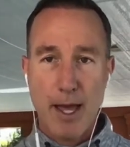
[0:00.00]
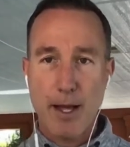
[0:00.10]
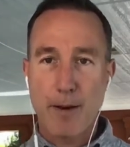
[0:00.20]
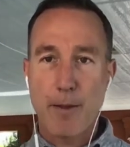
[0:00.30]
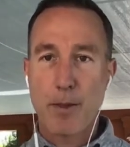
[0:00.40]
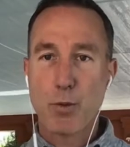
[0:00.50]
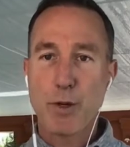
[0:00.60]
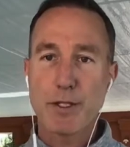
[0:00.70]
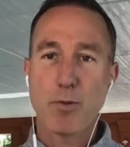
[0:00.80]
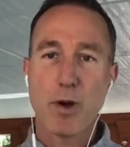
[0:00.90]
And the
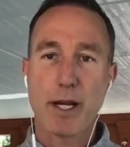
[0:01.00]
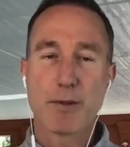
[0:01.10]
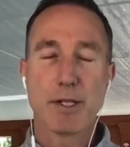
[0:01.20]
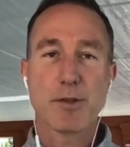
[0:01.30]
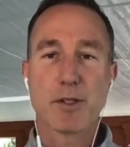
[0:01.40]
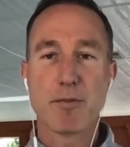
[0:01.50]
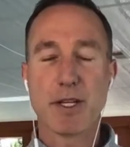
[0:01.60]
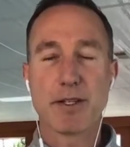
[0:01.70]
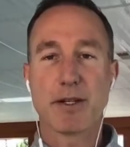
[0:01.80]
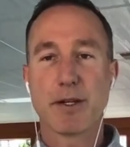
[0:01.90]
reason why it was interesting to
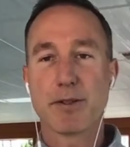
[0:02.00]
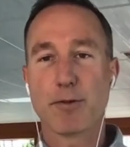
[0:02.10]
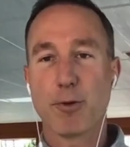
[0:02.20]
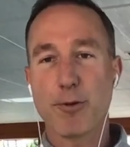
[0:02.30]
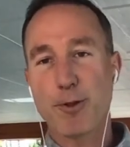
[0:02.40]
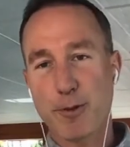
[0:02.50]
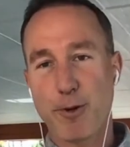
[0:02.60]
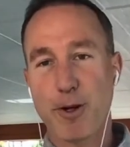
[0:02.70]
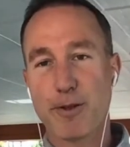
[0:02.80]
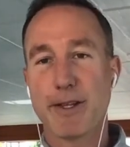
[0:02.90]
me is because, well, first of
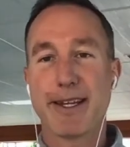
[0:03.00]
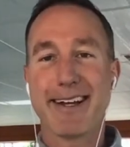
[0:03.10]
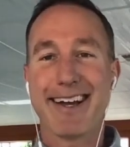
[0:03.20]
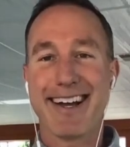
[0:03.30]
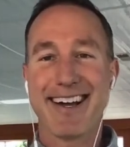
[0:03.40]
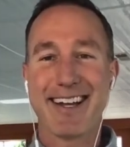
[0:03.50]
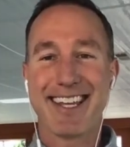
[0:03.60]
all, uh,